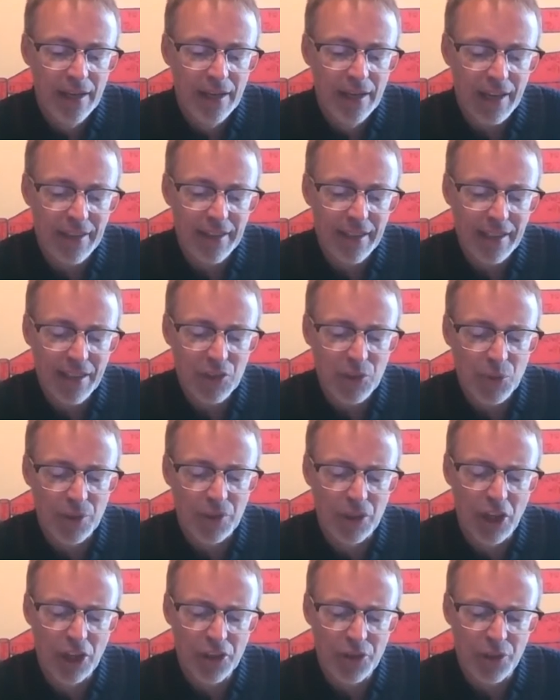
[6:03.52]
I think it's with
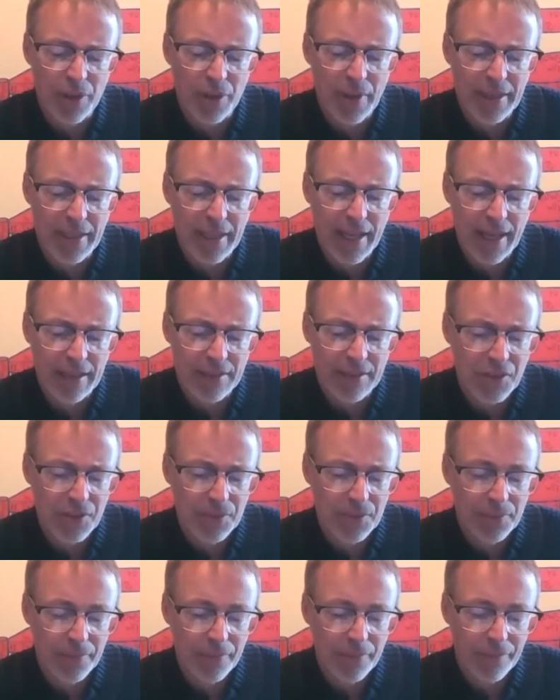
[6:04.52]
laundry at my dad's.